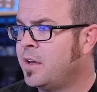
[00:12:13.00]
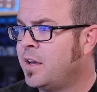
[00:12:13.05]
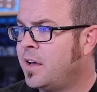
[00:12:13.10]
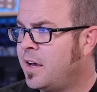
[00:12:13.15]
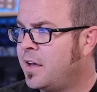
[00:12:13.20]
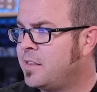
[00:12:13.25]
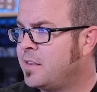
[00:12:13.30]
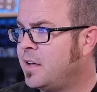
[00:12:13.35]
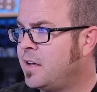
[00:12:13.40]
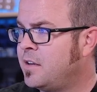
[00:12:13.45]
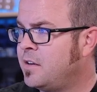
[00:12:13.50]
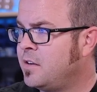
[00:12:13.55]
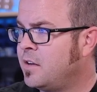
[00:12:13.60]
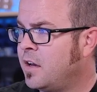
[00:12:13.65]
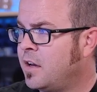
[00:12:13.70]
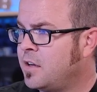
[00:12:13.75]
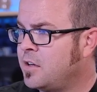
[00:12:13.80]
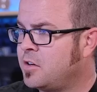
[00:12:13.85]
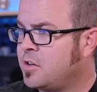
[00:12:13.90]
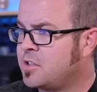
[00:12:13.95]
And
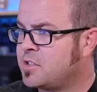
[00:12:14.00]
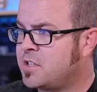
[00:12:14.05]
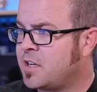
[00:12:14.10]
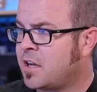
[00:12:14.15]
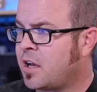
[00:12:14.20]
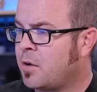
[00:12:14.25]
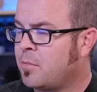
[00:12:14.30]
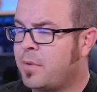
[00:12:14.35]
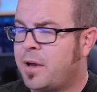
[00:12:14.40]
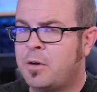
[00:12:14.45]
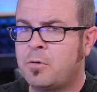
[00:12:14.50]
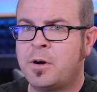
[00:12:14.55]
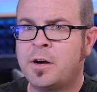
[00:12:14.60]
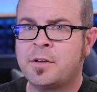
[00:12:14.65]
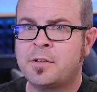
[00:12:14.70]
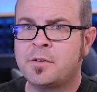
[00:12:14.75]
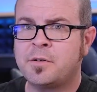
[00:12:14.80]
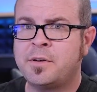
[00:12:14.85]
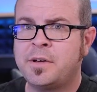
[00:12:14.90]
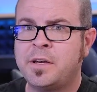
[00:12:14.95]
then you can check out my
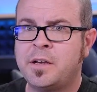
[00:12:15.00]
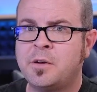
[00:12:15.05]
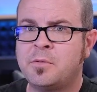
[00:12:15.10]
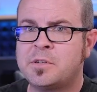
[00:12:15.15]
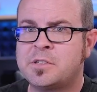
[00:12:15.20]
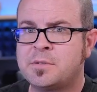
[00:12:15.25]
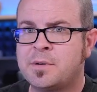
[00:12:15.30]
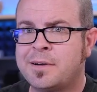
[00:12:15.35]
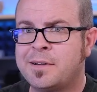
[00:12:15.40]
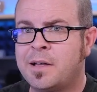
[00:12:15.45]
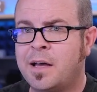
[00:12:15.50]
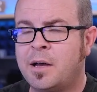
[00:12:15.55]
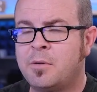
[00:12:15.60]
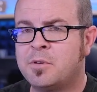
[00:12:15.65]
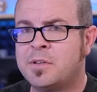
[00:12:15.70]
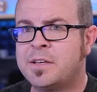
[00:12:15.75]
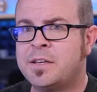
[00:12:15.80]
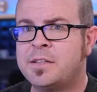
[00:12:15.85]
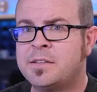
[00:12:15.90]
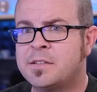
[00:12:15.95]
walkthrough here, which I will
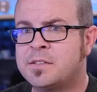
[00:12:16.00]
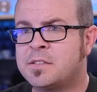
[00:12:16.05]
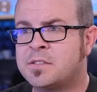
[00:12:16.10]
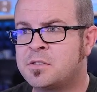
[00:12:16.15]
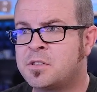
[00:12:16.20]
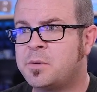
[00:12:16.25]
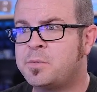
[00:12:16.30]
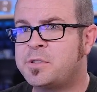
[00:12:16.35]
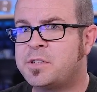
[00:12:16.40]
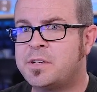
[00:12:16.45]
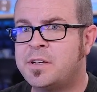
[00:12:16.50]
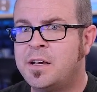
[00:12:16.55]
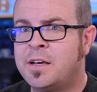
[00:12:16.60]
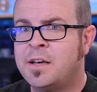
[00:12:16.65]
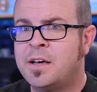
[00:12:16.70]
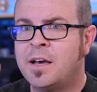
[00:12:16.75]
link in the description.